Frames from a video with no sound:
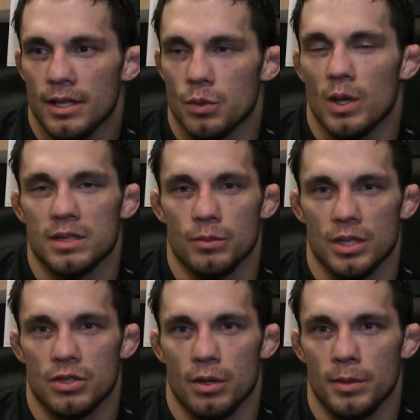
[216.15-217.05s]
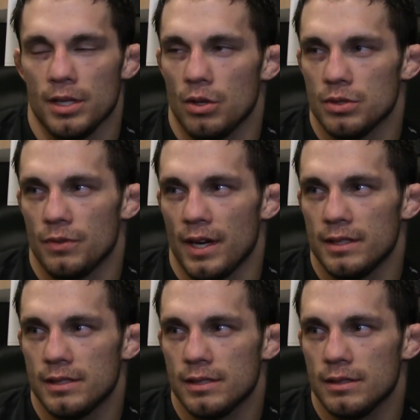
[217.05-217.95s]
won some extremely close
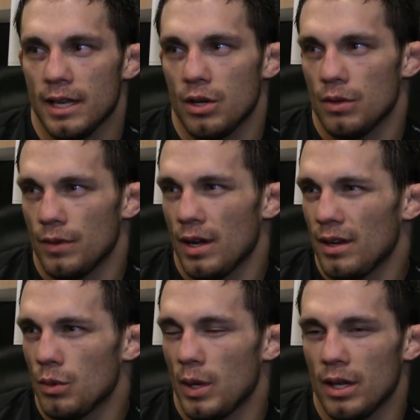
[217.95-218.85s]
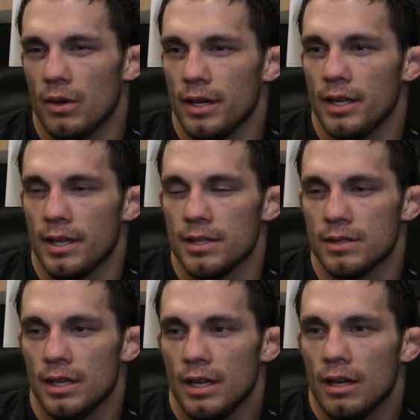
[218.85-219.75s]
fights that could have gone either way. And
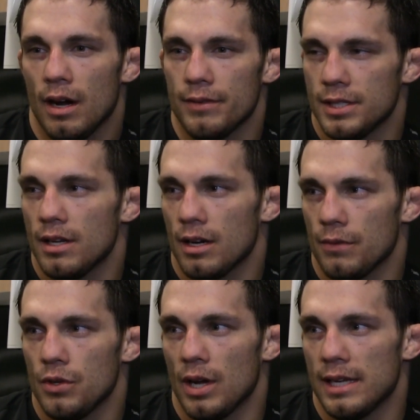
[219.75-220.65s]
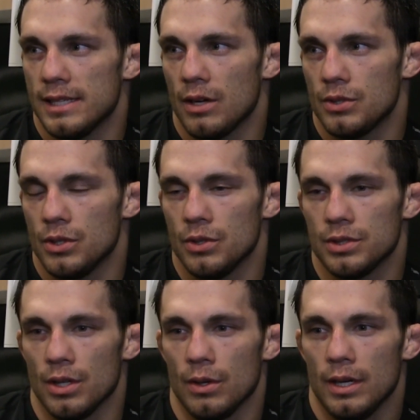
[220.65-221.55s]
he's obviously knocked a few guys out too.
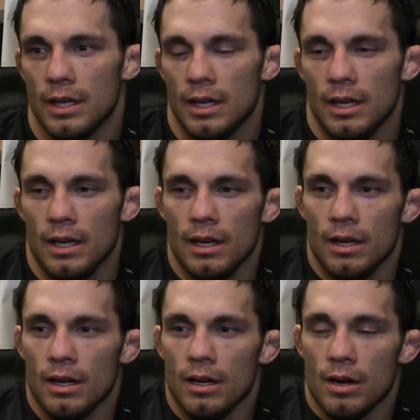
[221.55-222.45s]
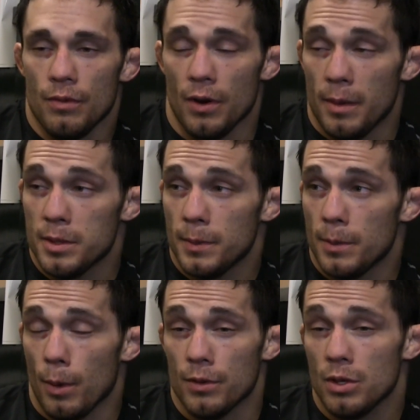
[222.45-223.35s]
So for him, it's been
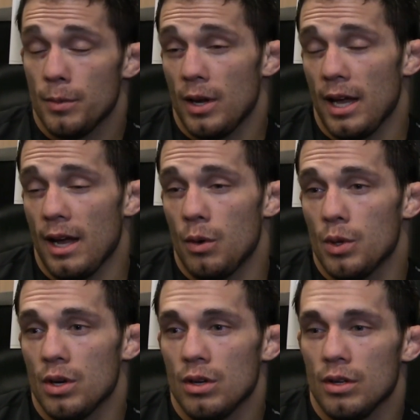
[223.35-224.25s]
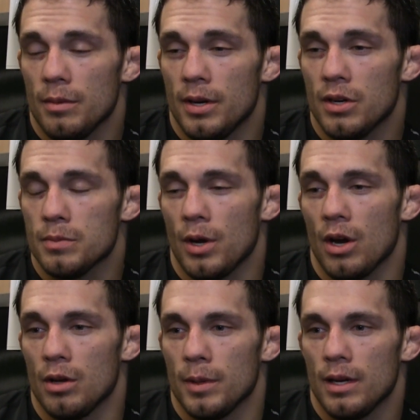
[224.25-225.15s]
the perfect storm. I wouldn't. Here's my
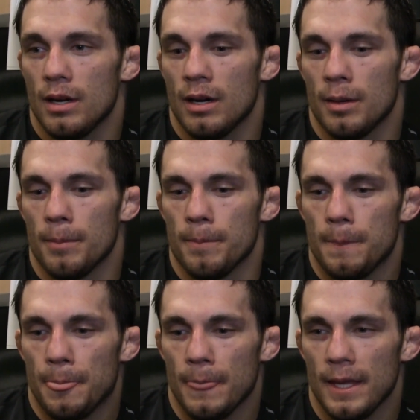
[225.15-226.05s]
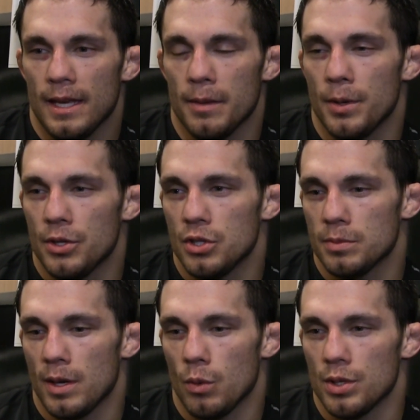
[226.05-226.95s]
argument, and I'm going to
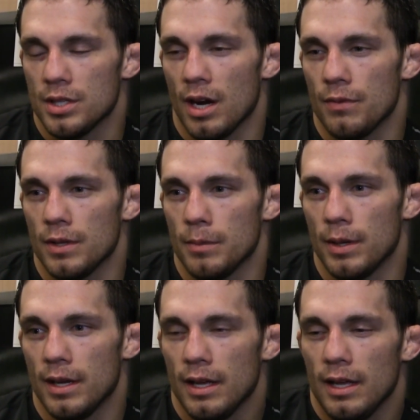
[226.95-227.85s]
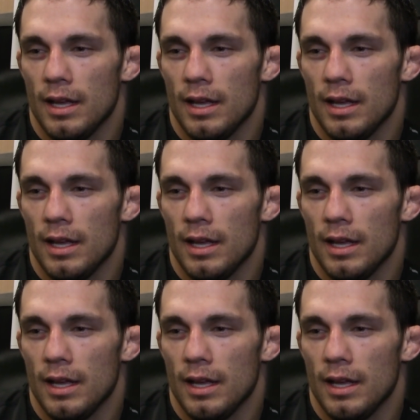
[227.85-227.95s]
choose my words carefully, but.